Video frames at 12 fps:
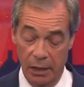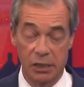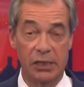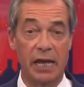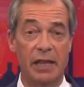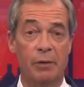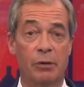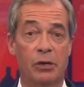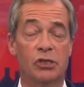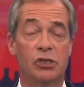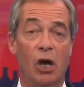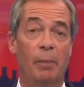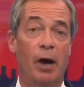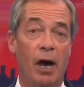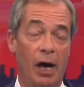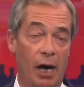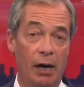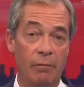say they want to stop
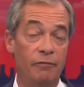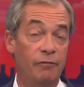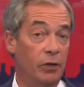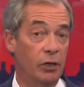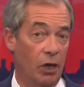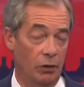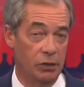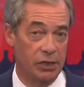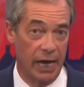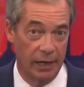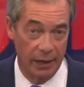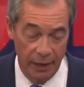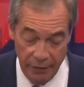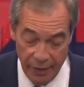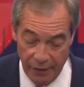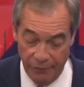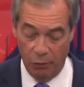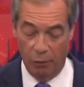harmful content, and
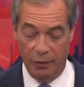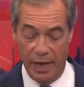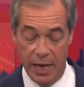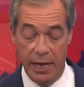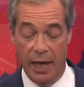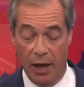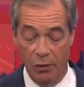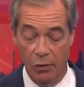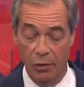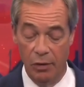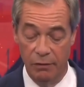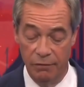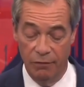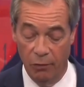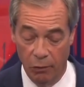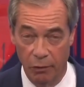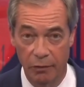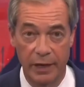therefore they go
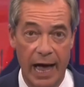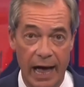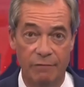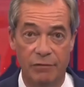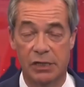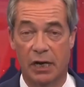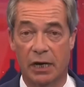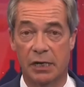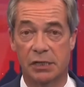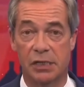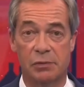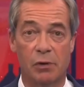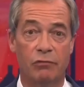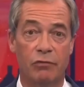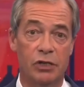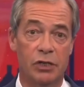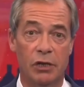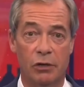for the advertisers. Well,
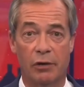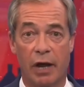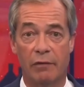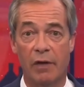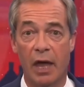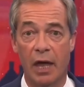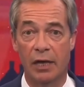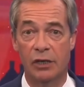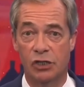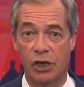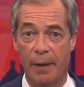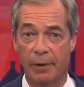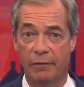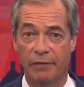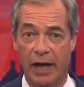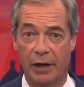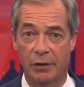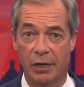Richard Hillgrove is chairman and
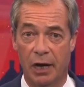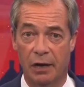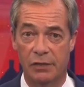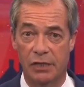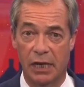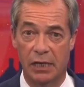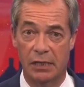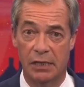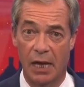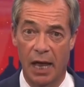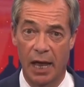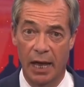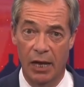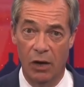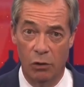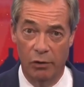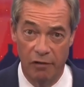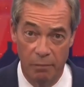founder of
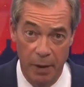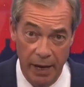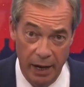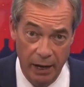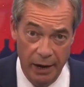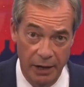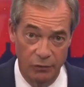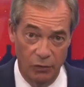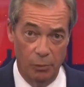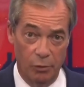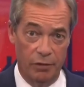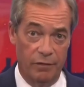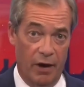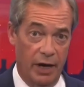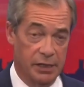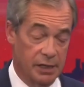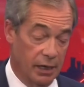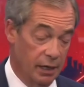6HillgrovePR and a former
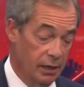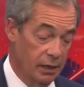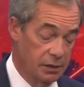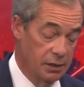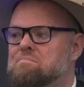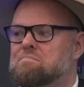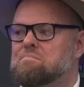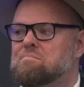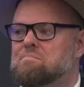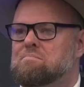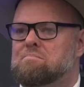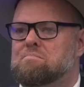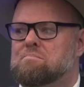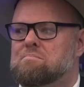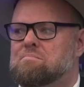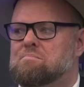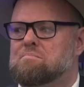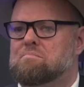advisor to the advertising
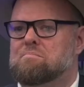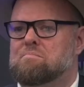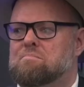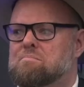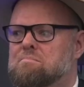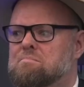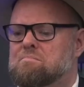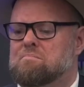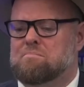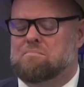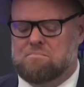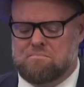guru, Charles